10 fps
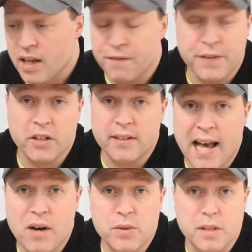I figured
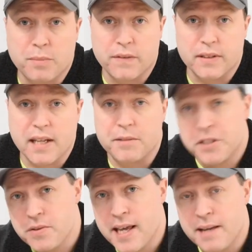now was the perfect time to
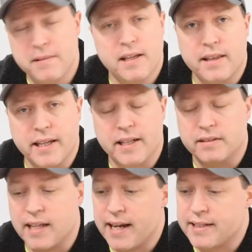do that. I think
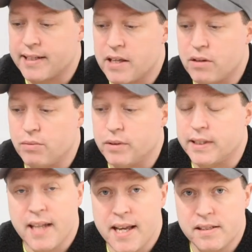it'll tie it together really
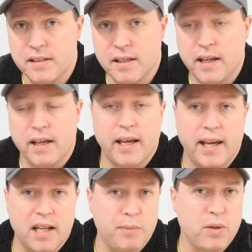nice,
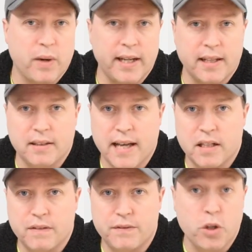and I'll be running a lot
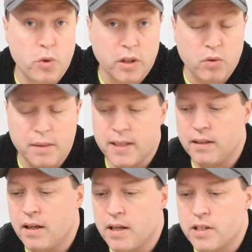of newer equipment,
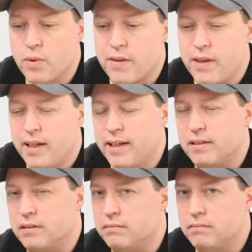so I think
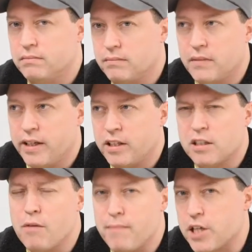it'll it'll
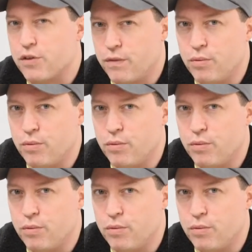all mesh